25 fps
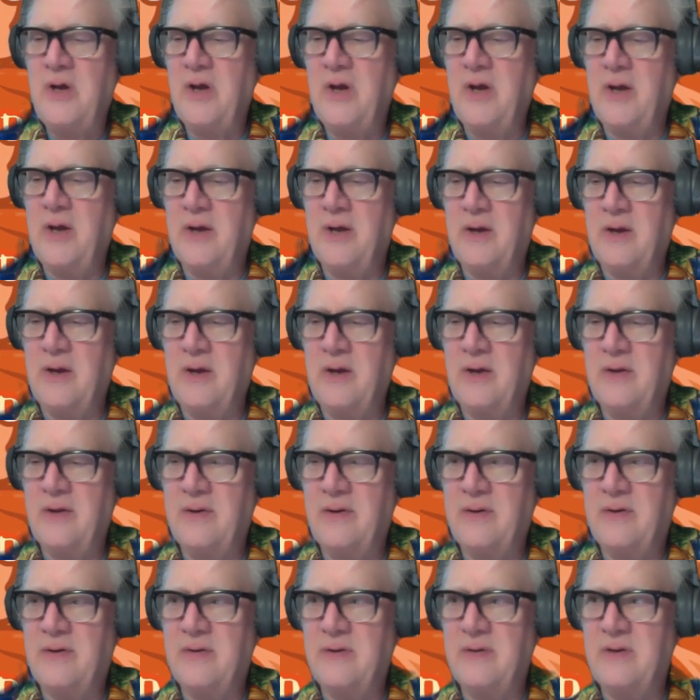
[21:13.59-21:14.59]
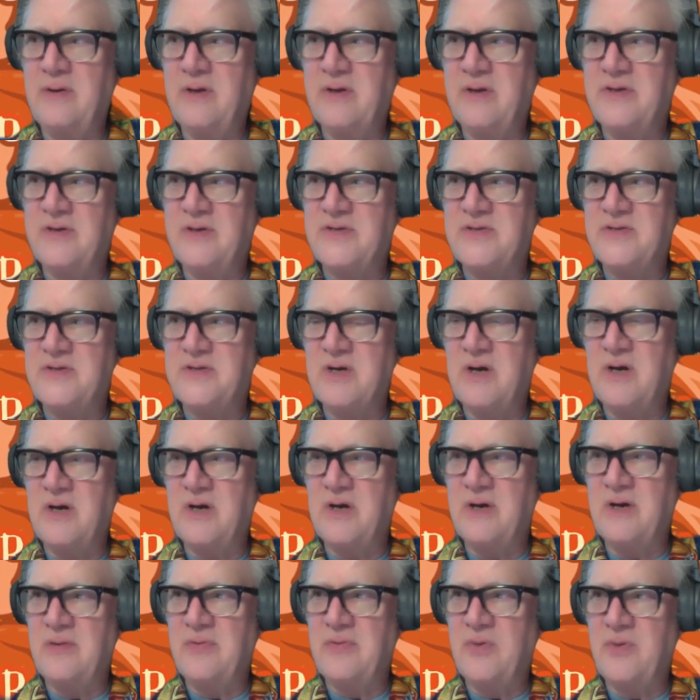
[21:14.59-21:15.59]
and it's
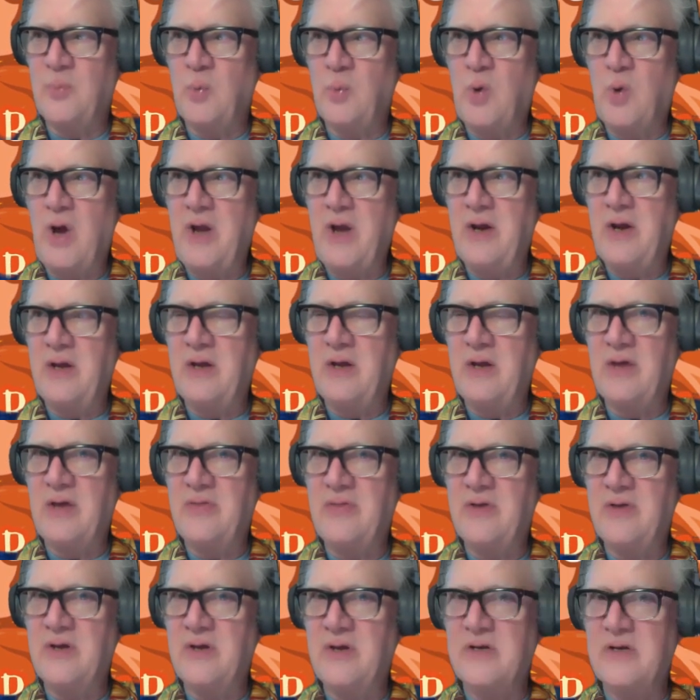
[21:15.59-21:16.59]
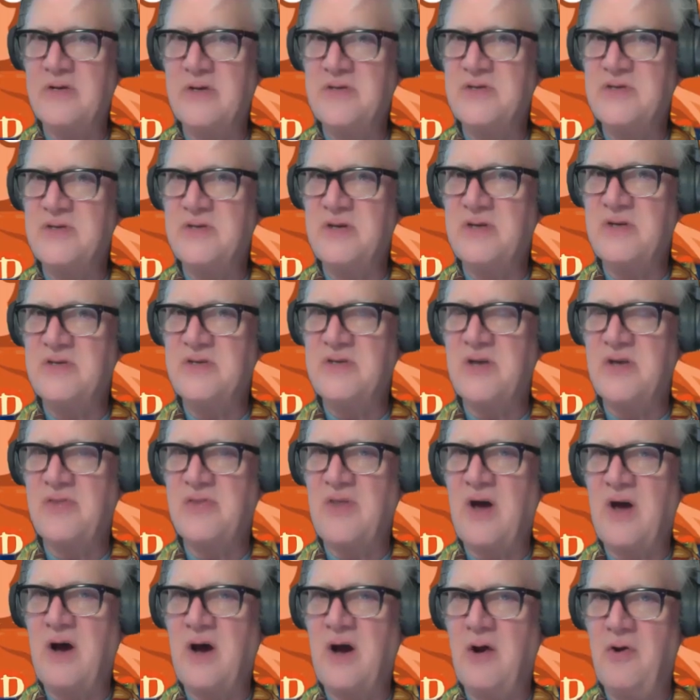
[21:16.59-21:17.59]
the writing I think is at
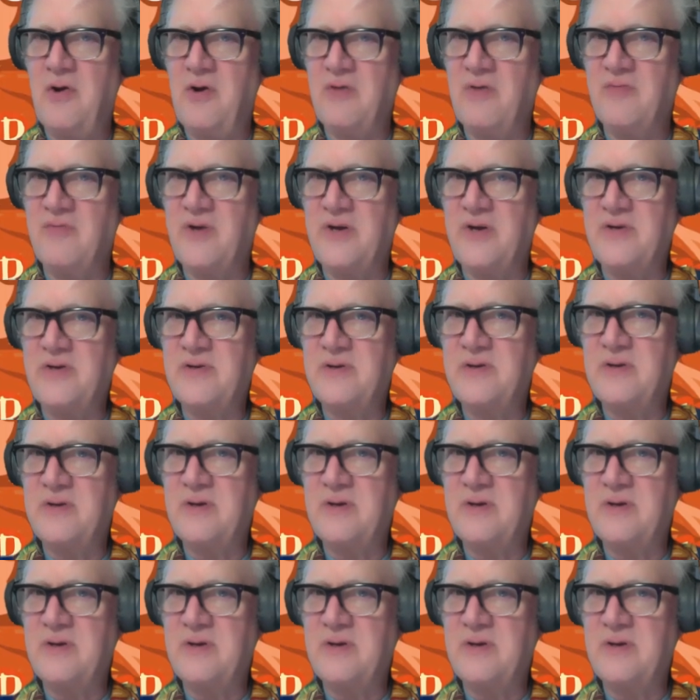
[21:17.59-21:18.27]
the heart of it.